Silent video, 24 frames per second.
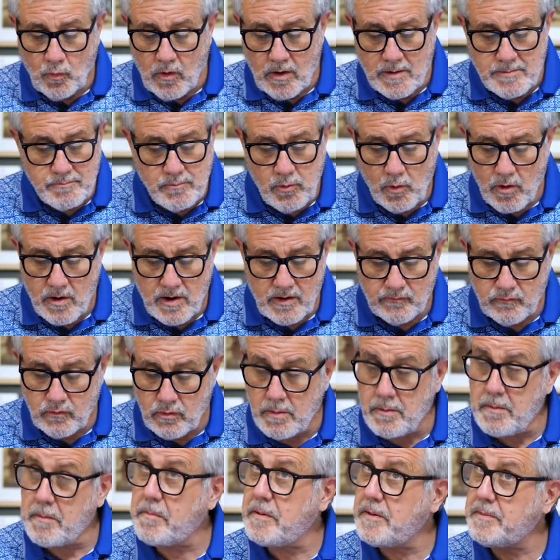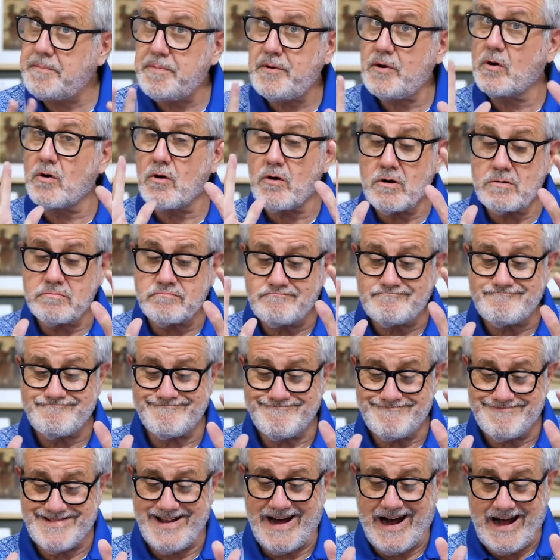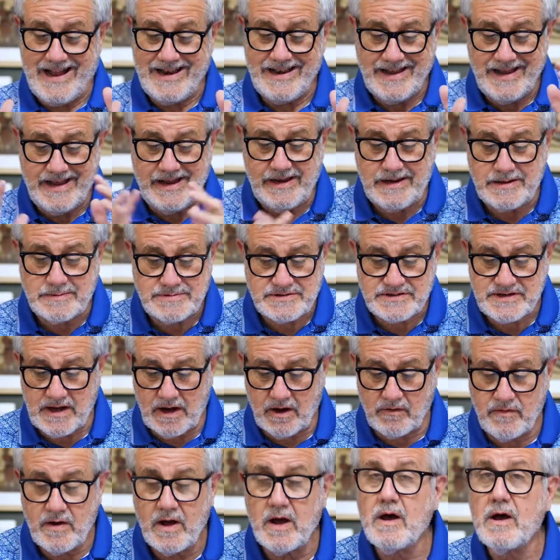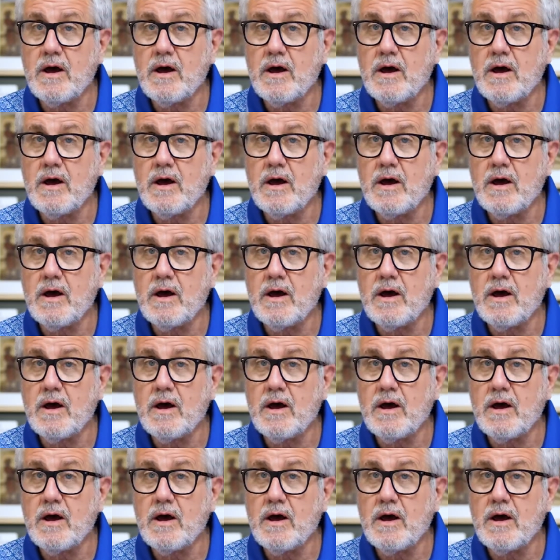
one born of woman be pure? Not in himself.